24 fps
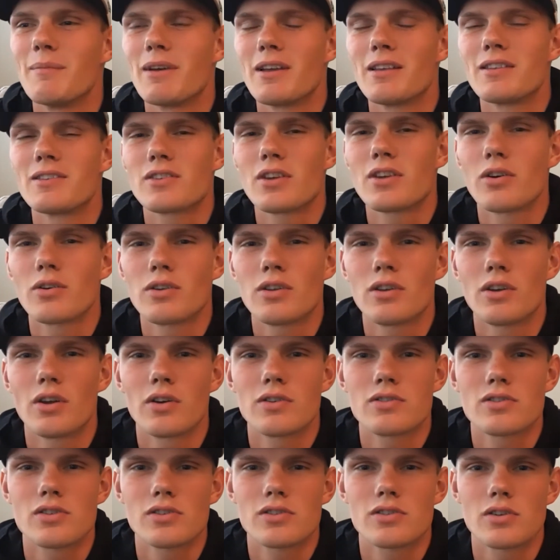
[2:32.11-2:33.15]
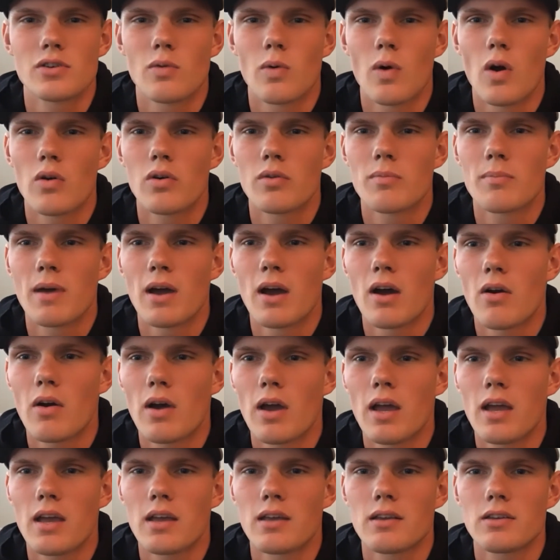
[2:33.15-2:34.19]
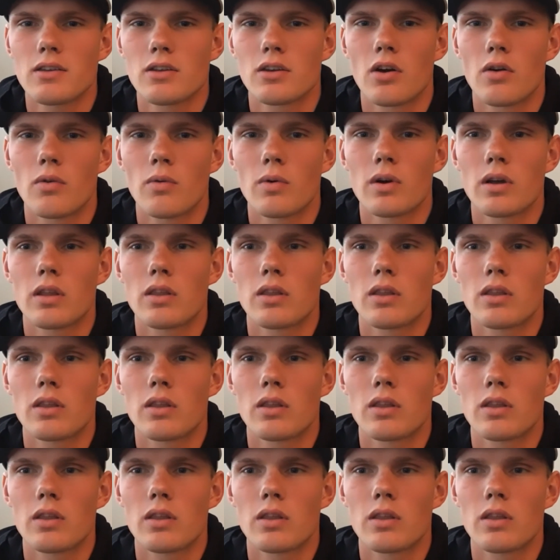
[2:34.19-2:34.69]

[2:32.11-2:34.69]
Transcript: And so, you know, it's just a quote about, hey, you know,